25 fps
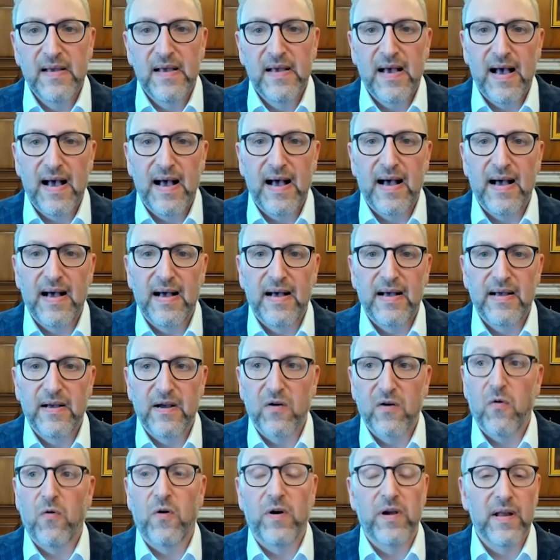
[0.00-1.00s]

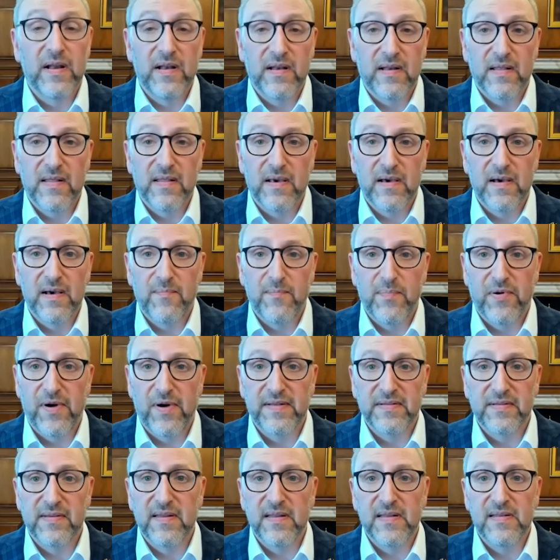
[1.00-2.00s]
according to the
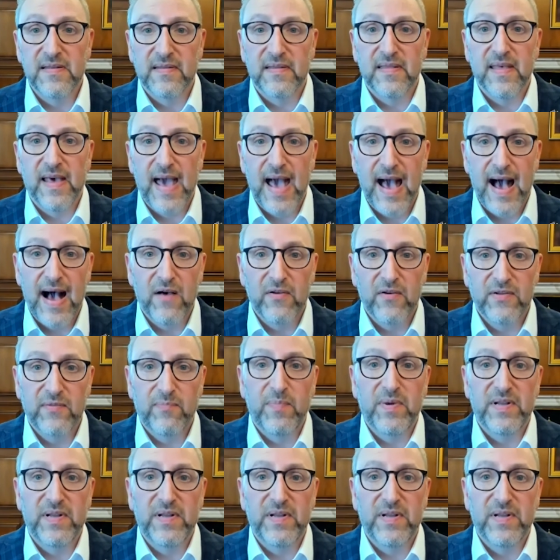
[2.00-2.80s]
precedents of the House,